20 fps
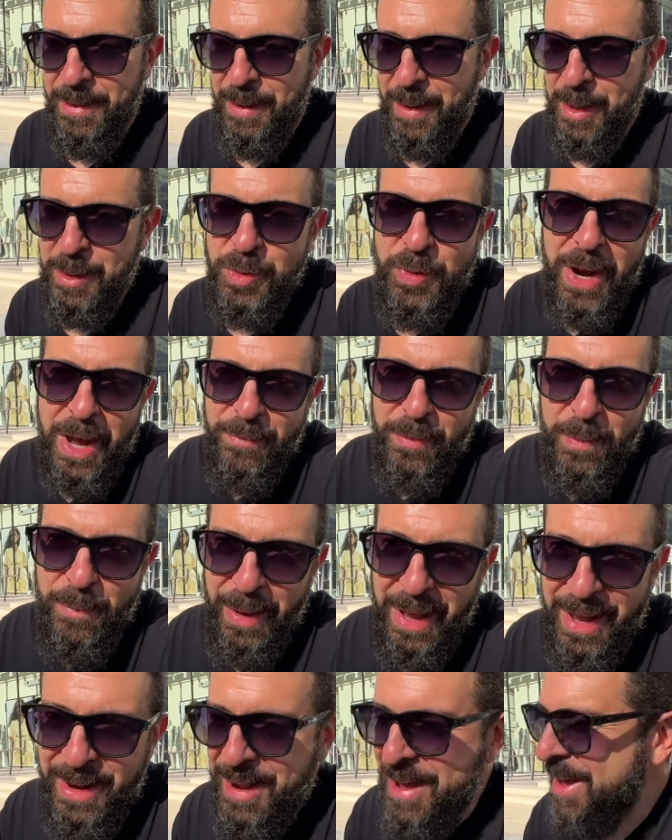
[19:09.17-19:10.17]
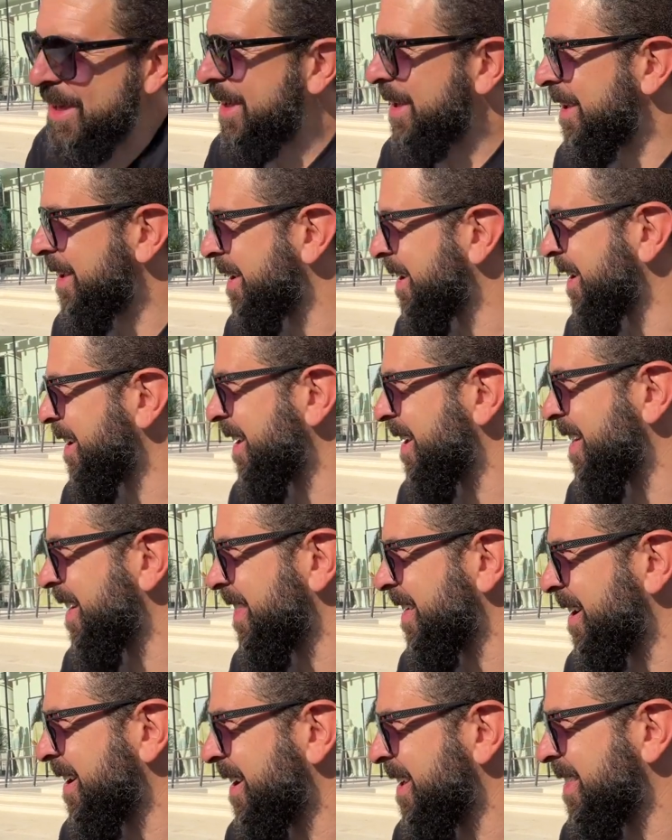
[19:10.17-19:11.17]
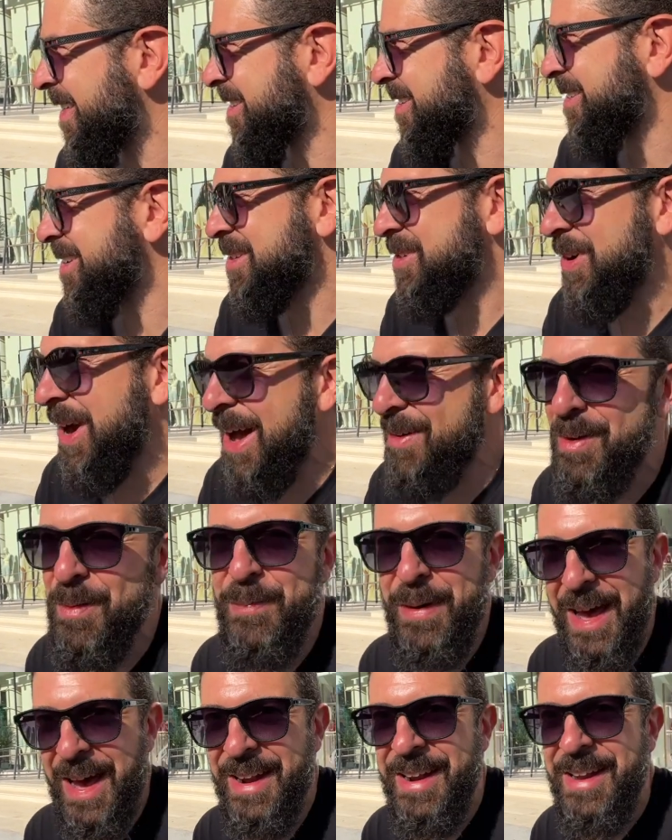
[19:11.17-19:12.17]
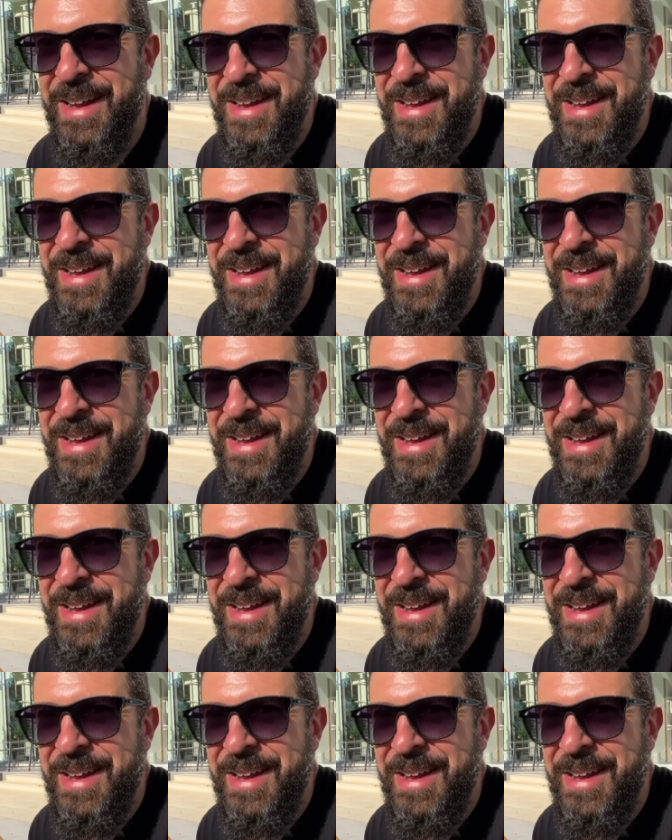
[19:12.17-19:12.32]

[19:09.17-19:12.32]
a travel ban. This is a travel ban.